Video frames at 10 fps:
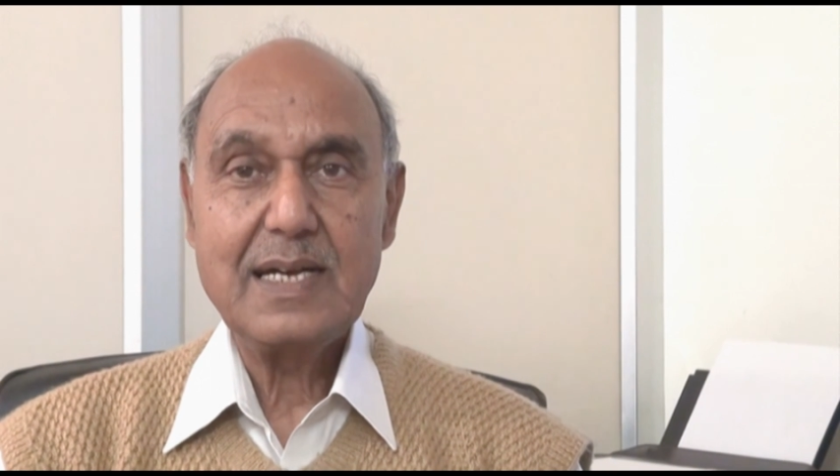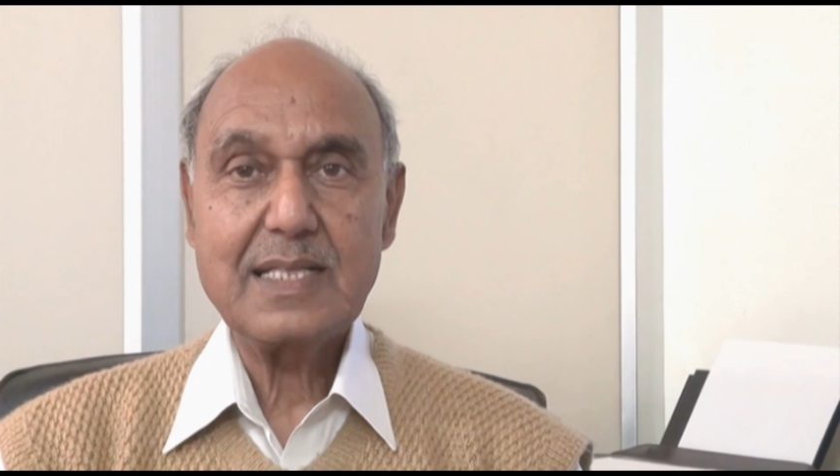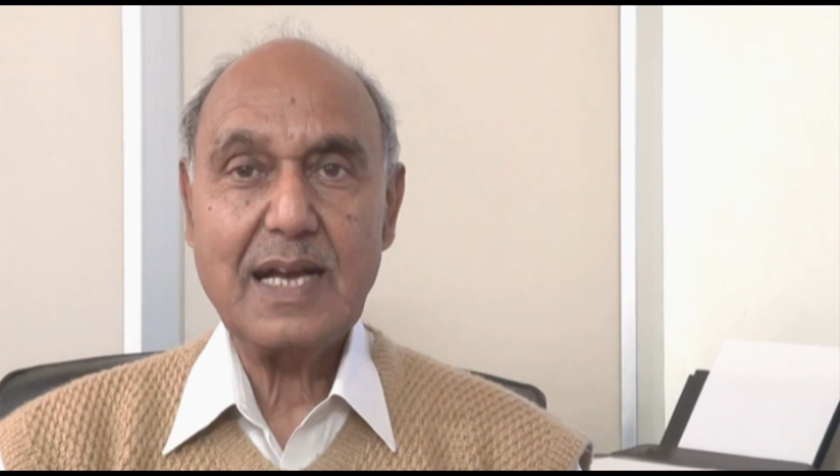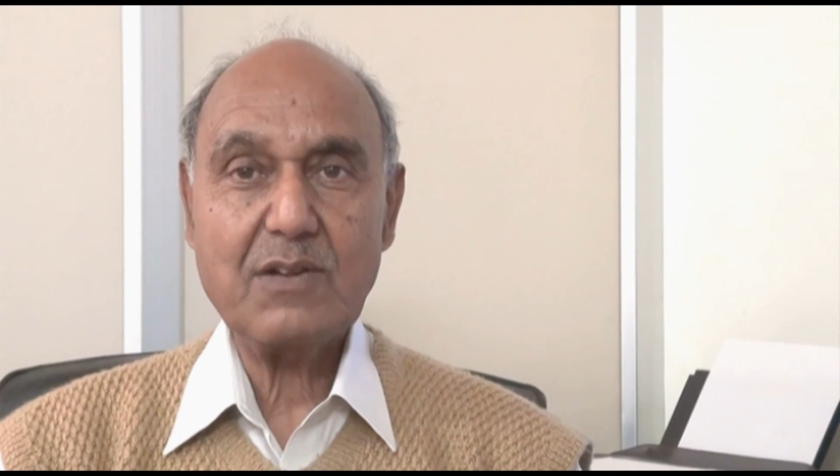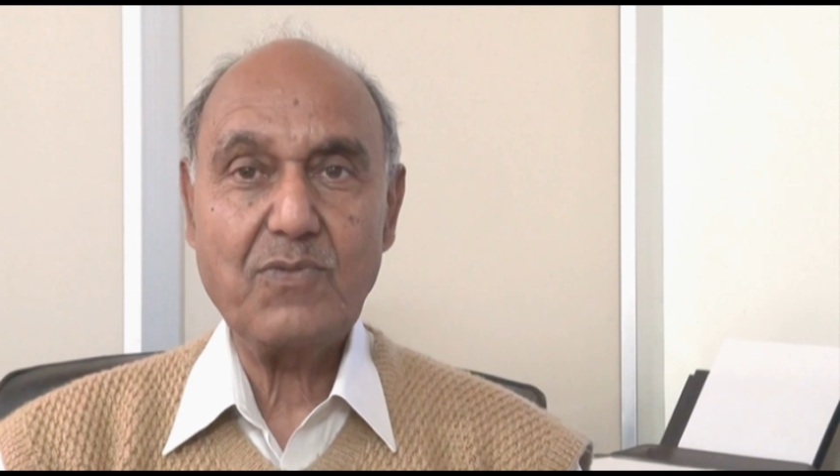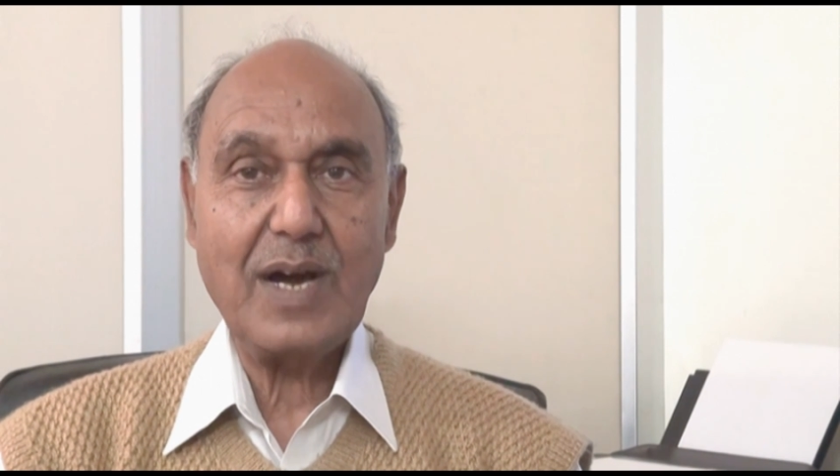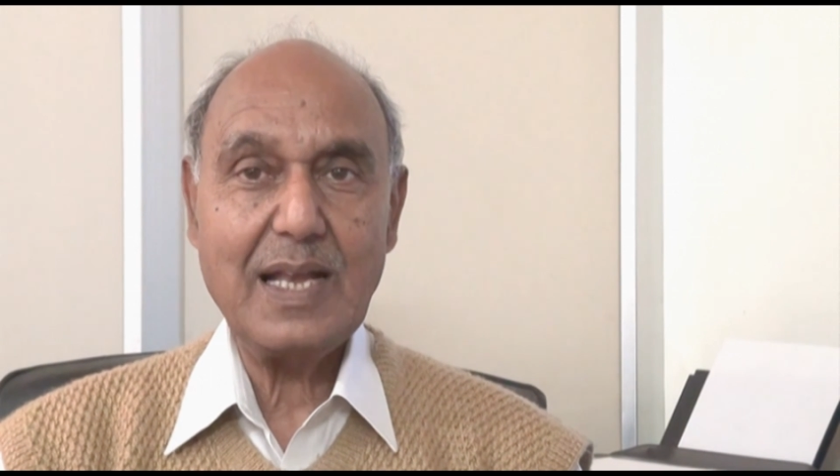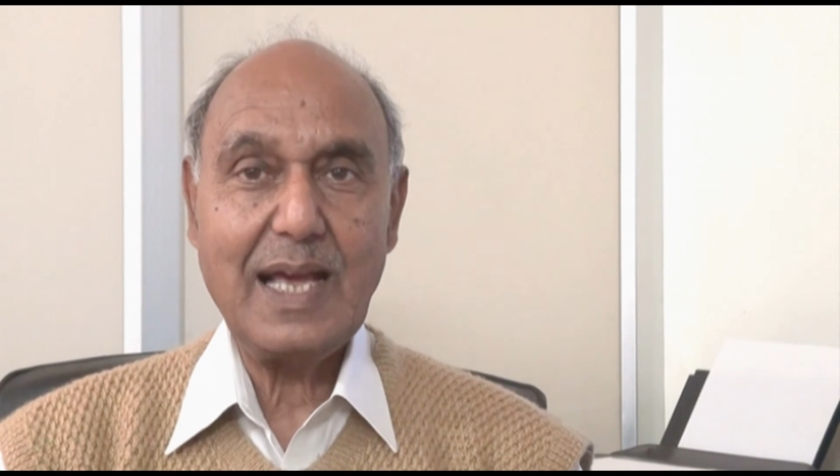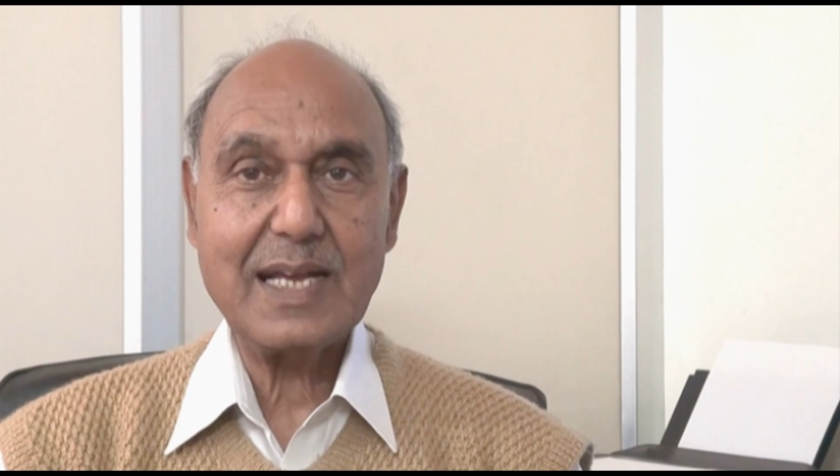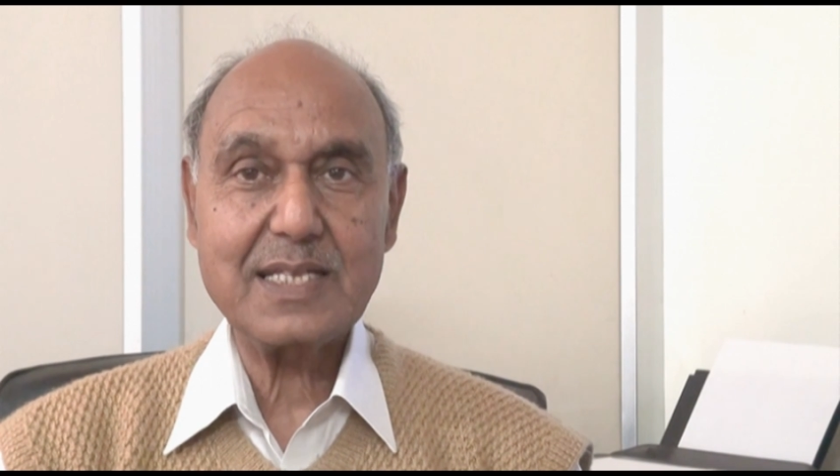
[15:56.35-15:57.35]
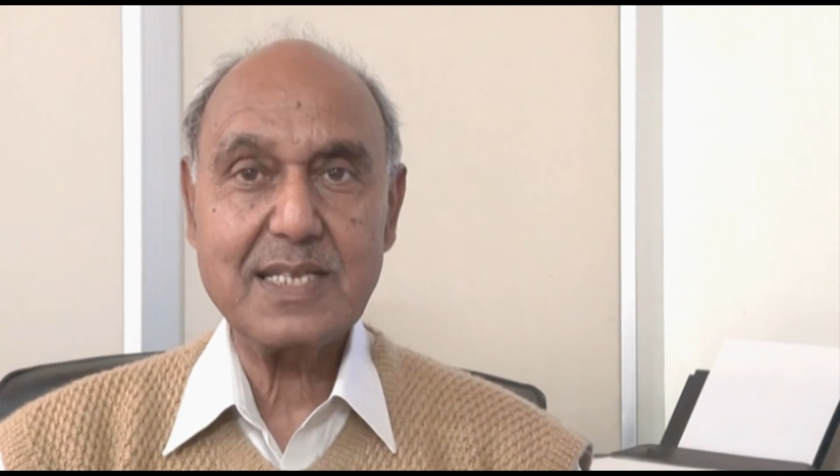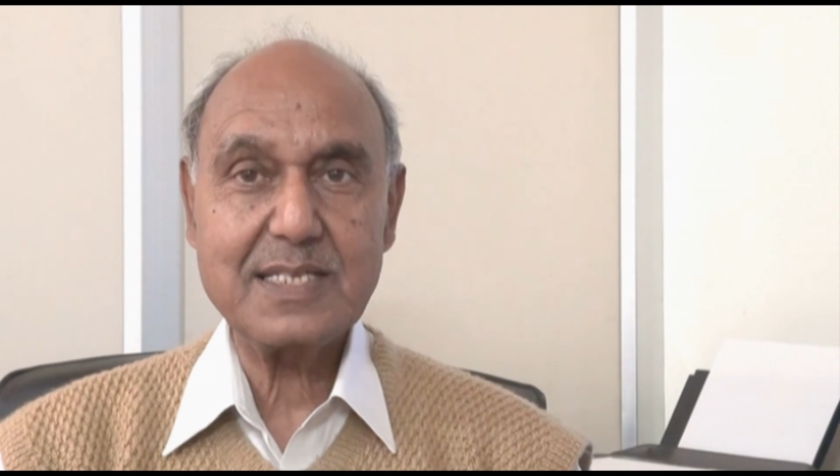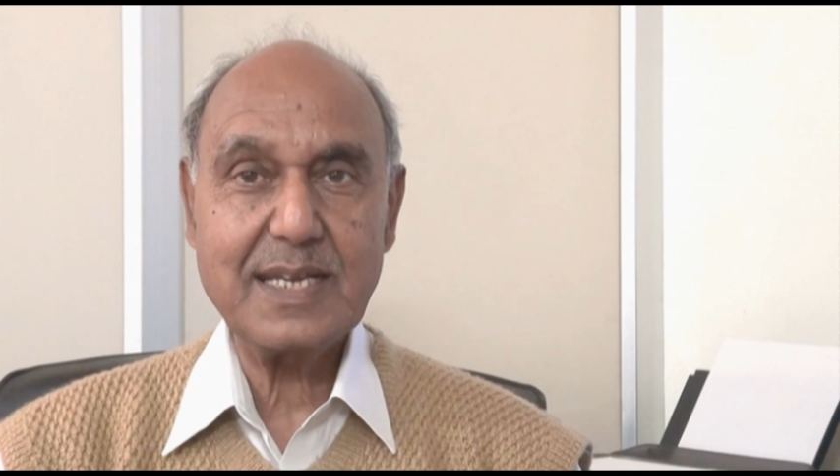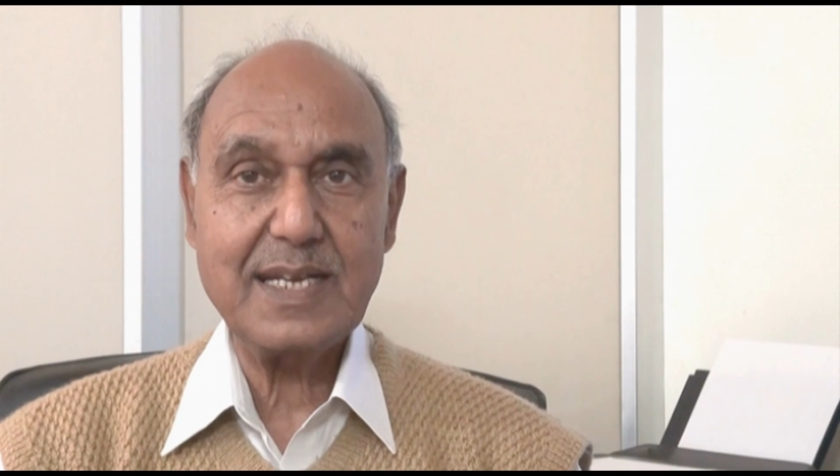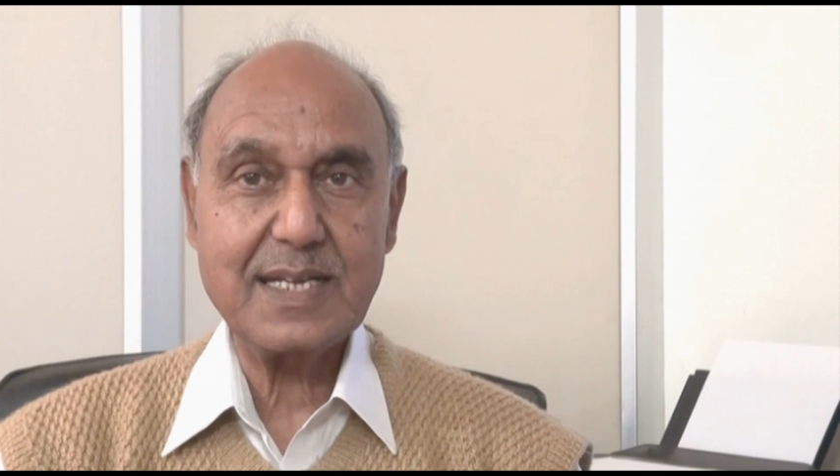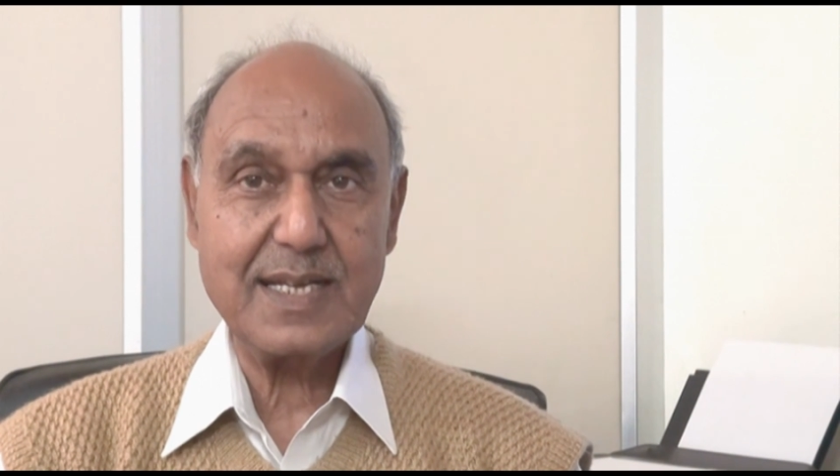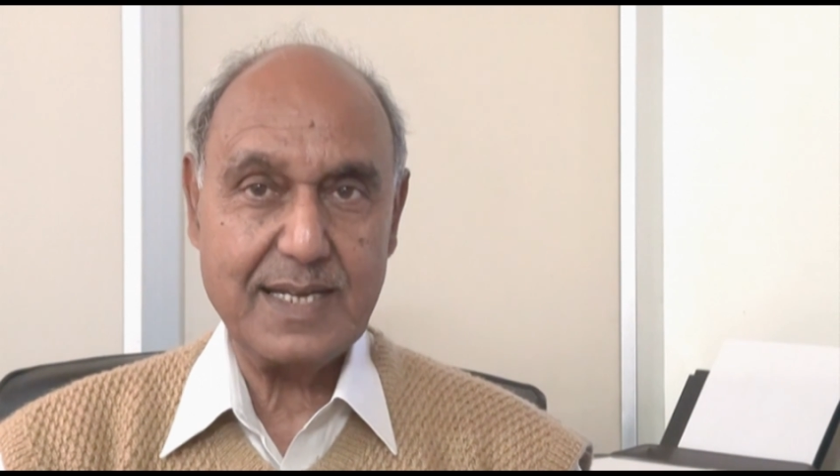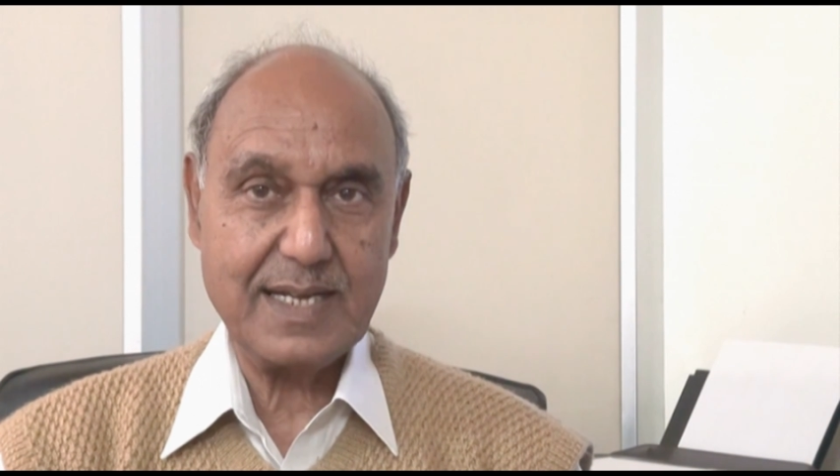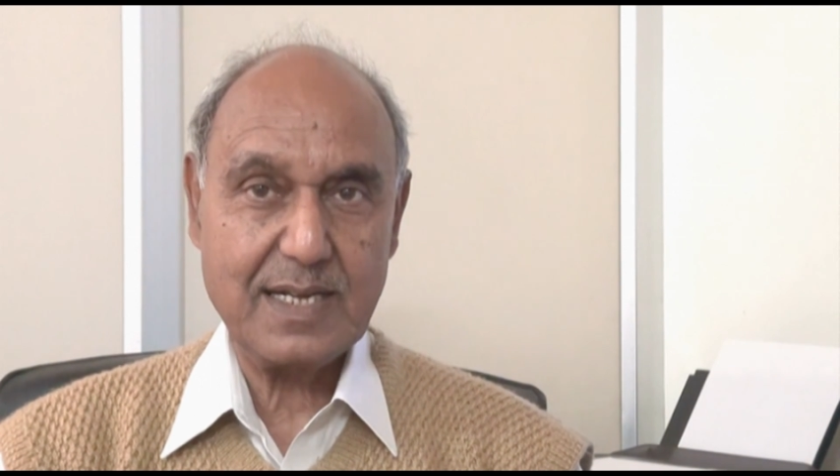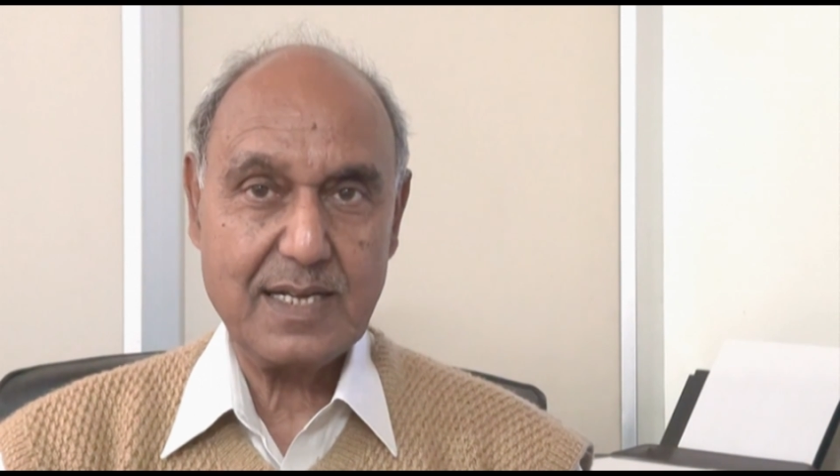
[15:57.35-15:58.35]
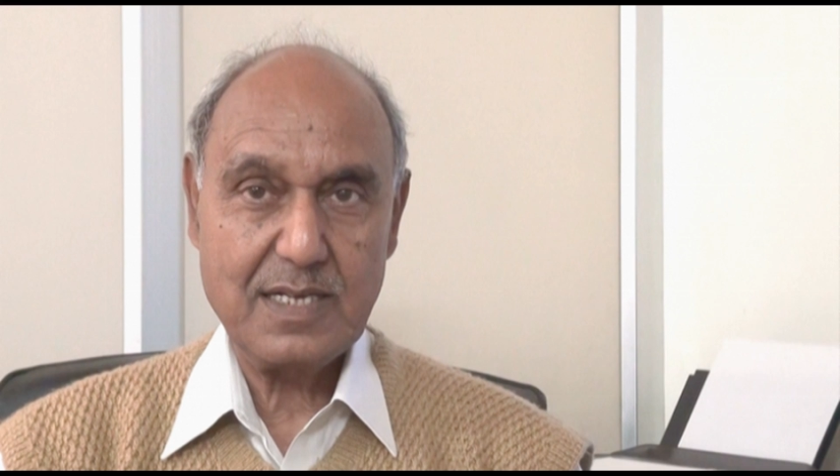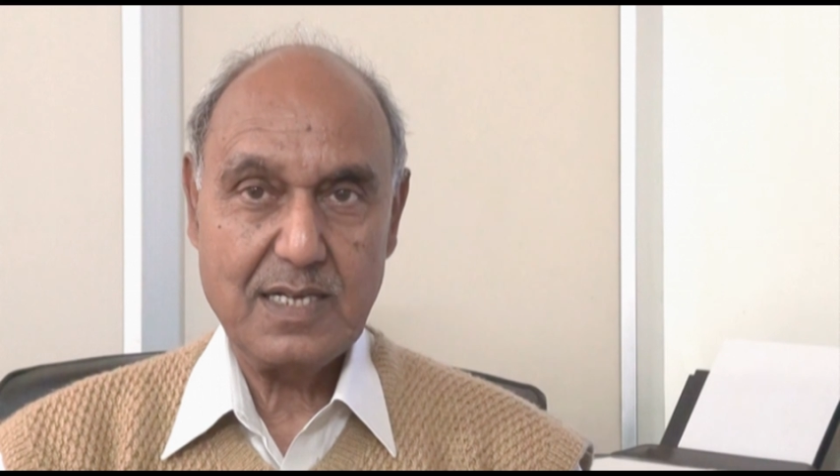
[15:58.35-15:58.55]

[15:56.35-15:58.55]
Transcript: that while accessing internet,